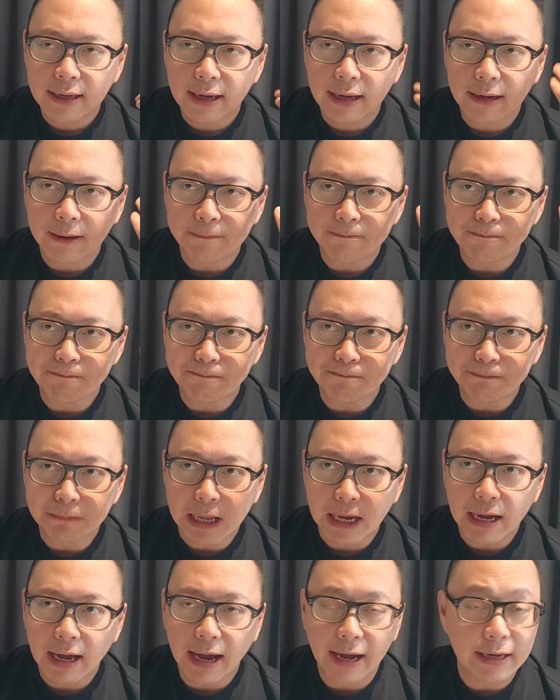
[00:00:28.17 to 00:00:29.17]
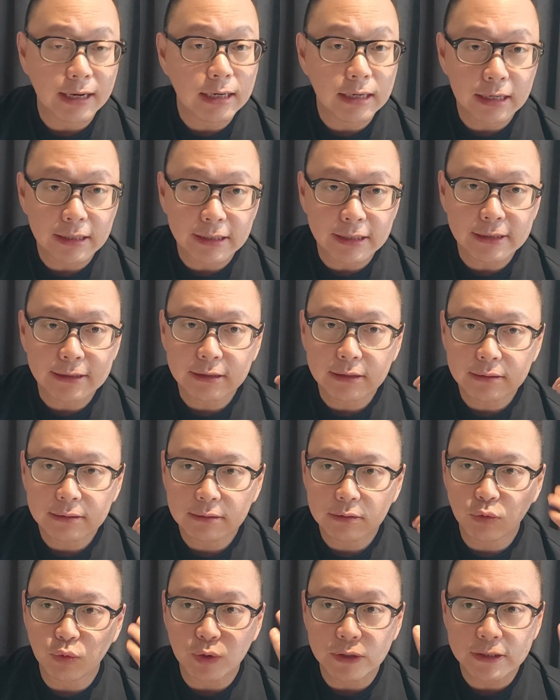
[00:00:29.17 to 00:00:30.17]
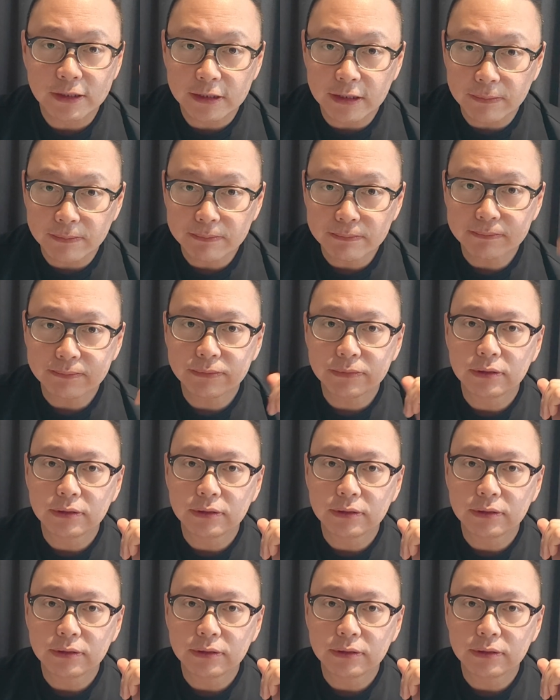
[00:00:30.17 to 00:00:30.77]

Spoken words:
learning, wisdom.